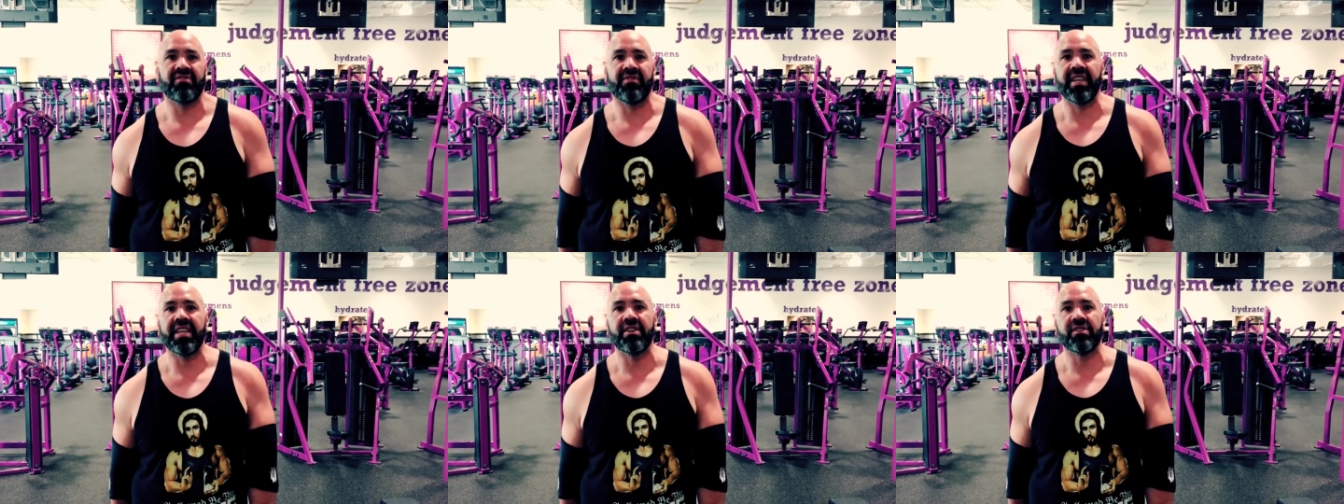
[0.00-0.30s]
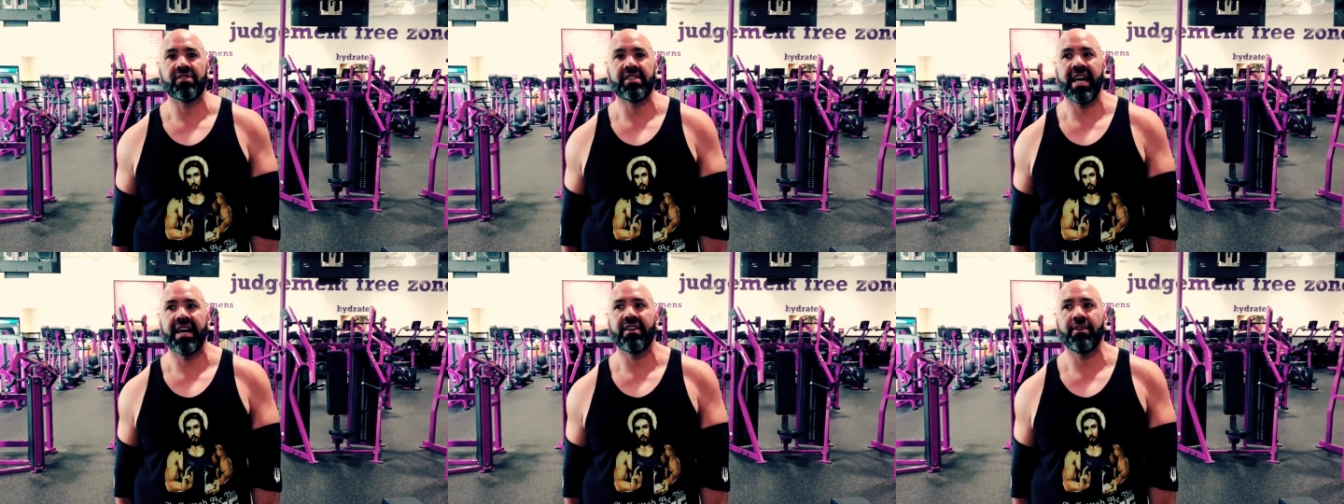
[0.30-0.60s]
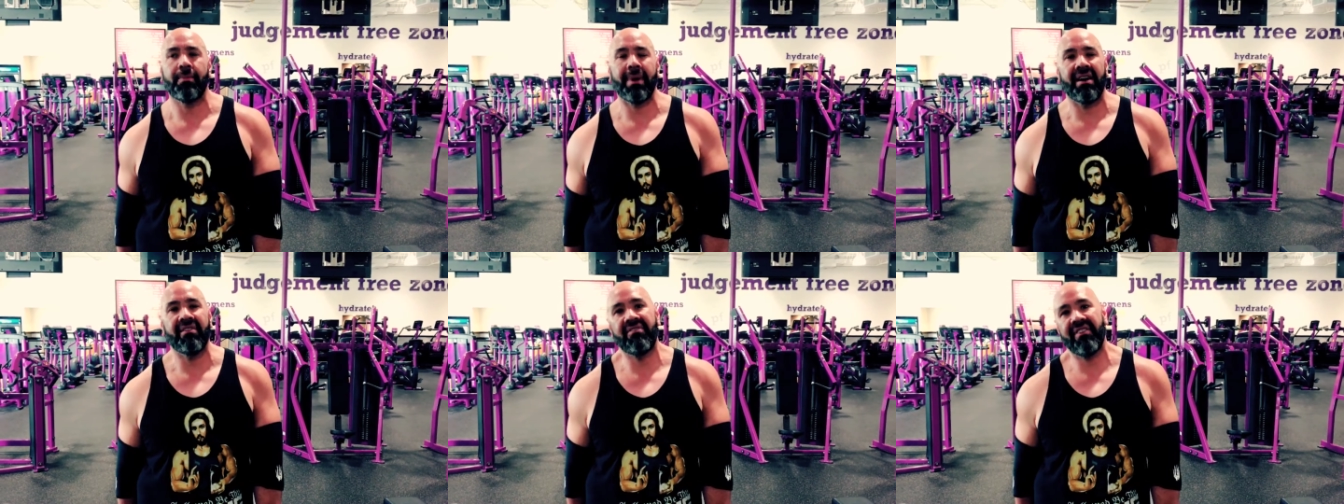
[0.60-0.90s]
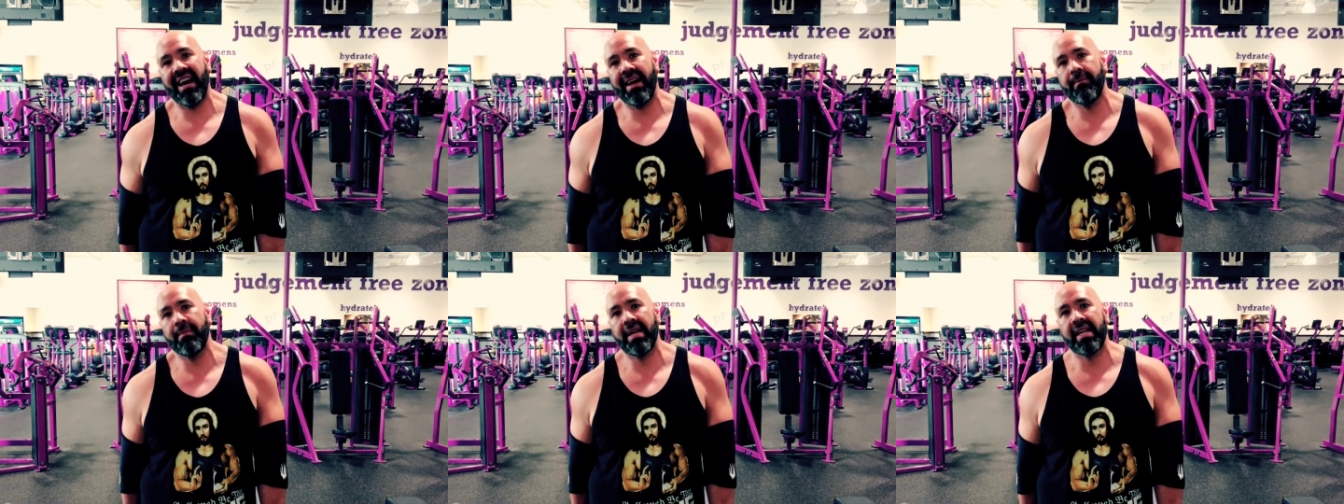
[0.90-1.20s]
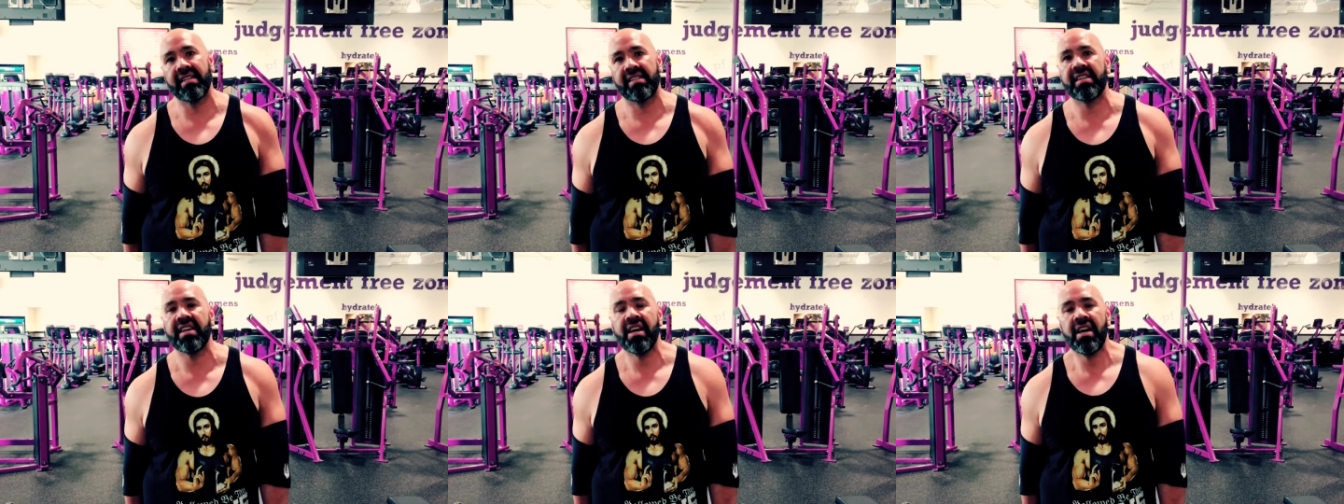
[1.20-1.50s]
videos down to about 5
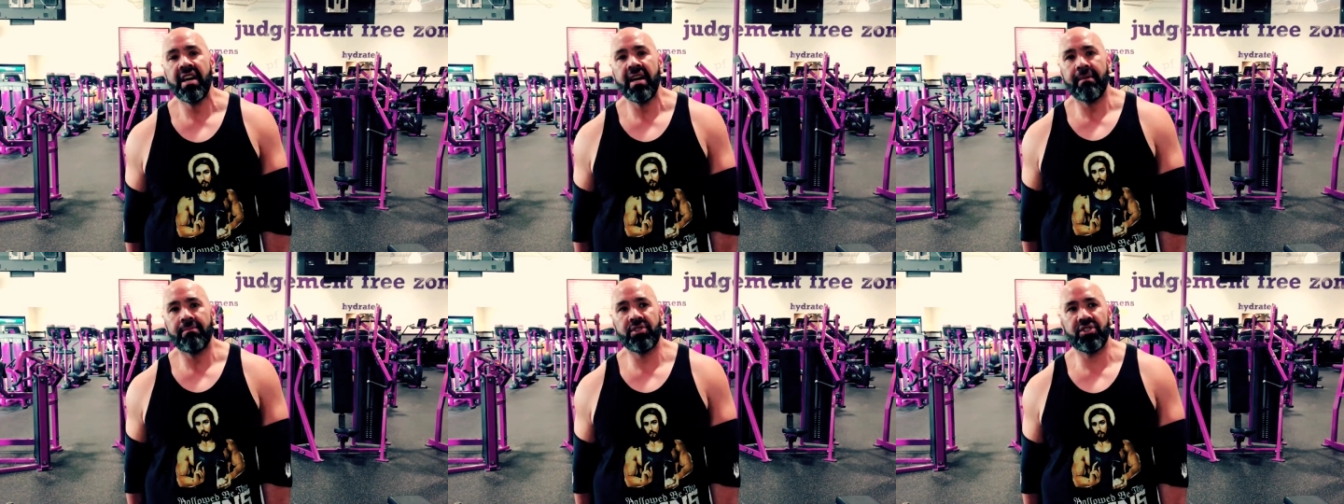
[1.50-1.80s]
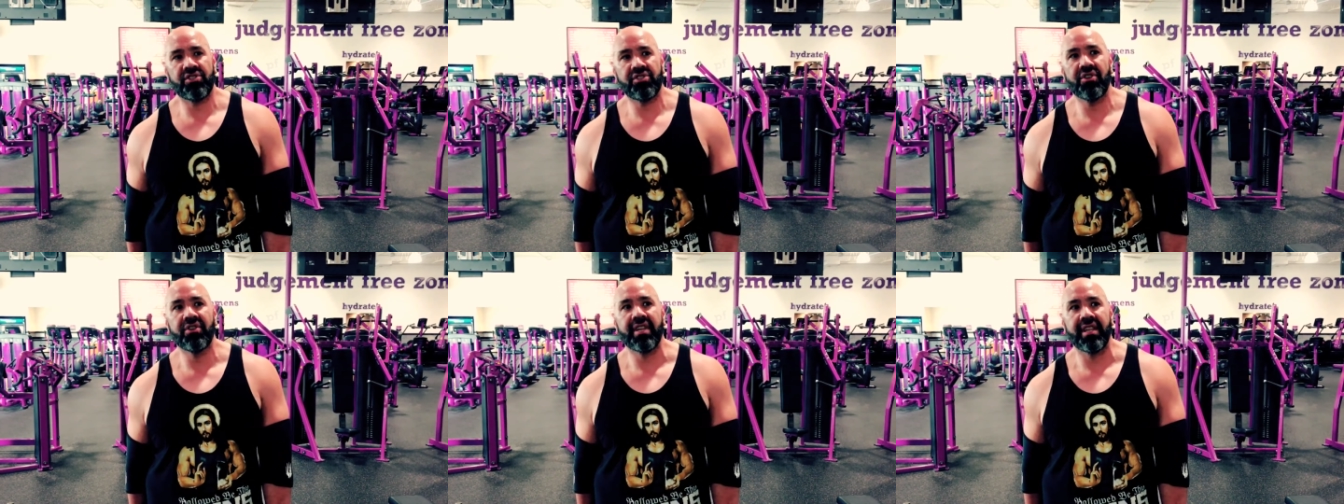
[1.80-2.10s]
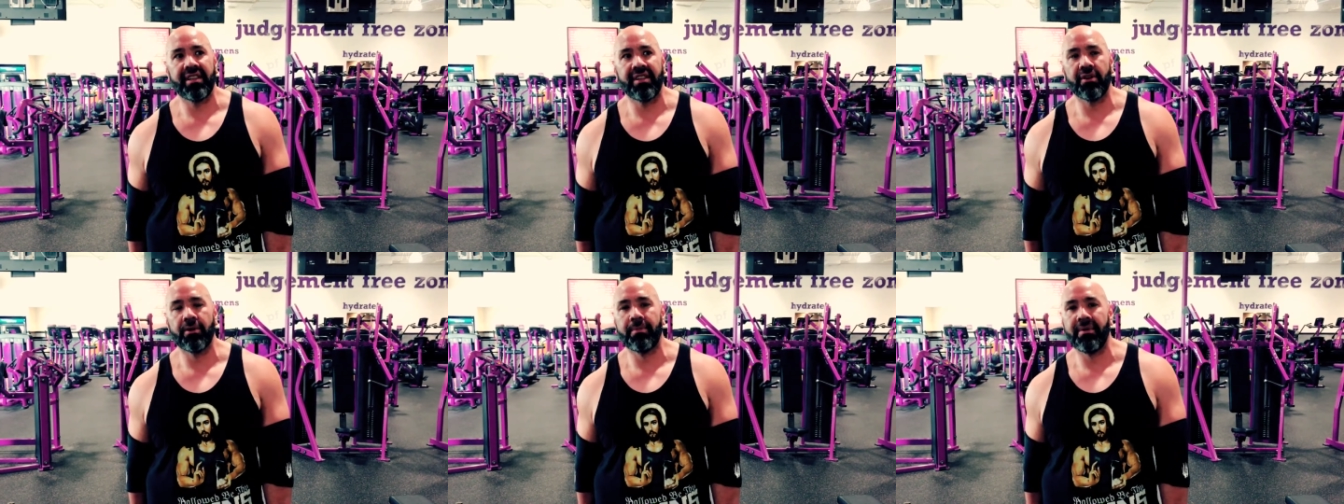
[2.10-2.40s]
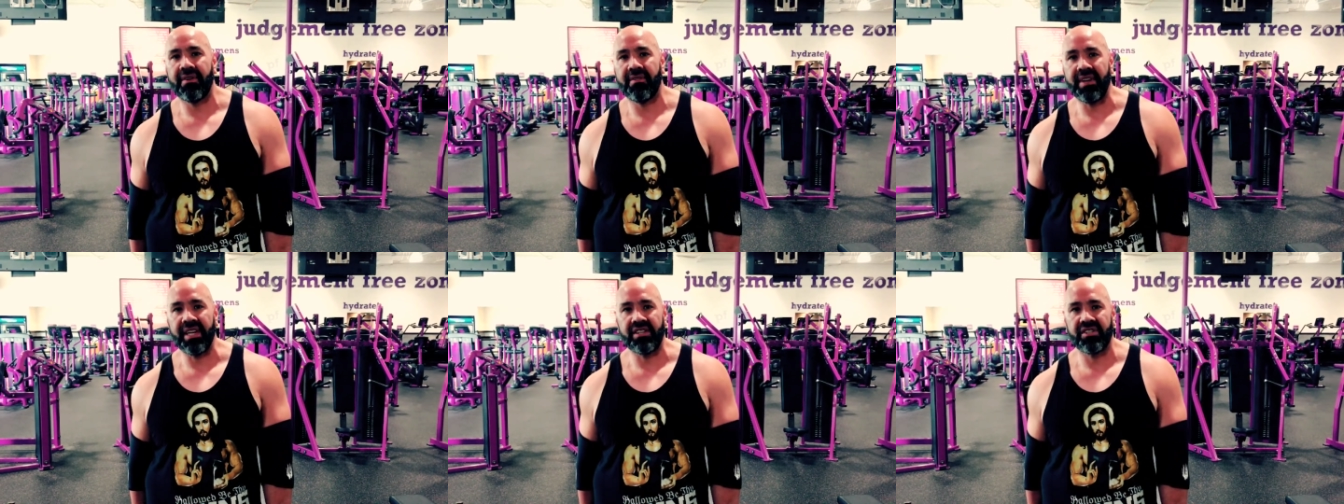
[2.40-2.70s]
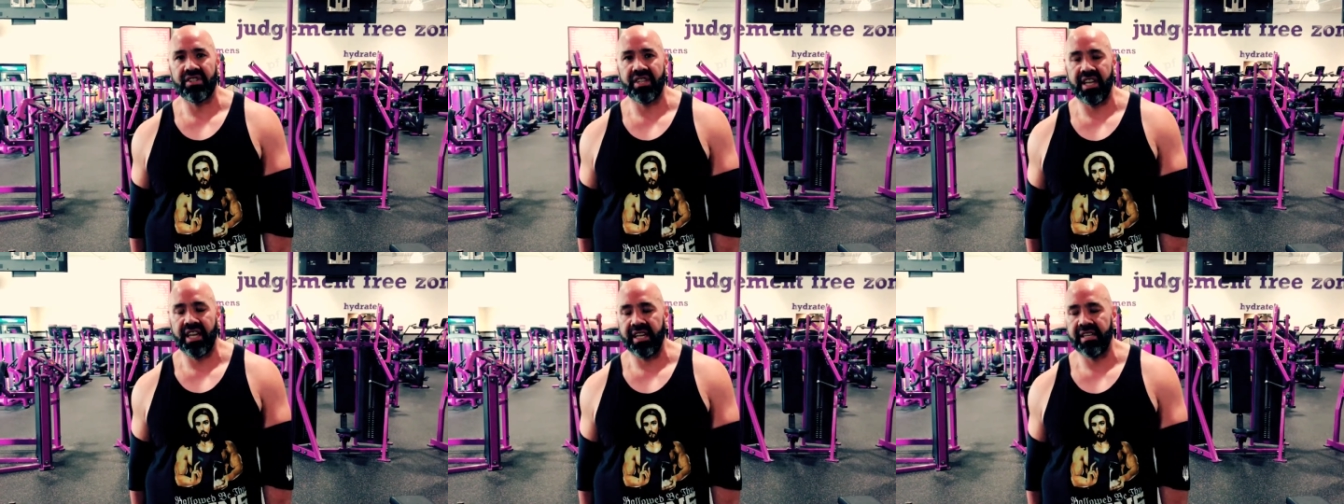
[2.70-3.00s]
minutes, just showing you a little bit of
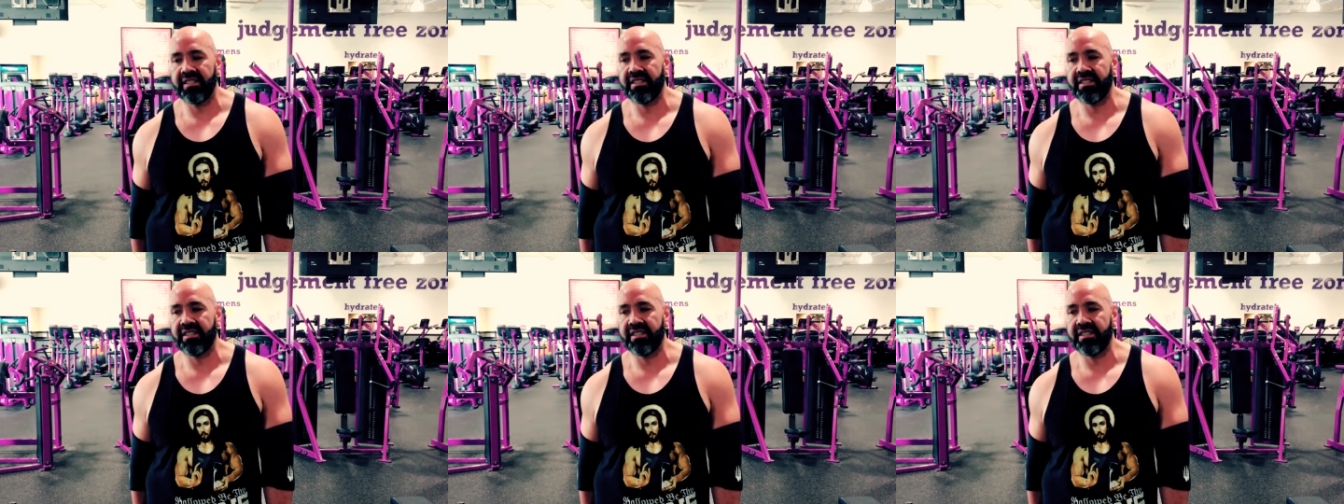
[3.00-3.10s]
each thing.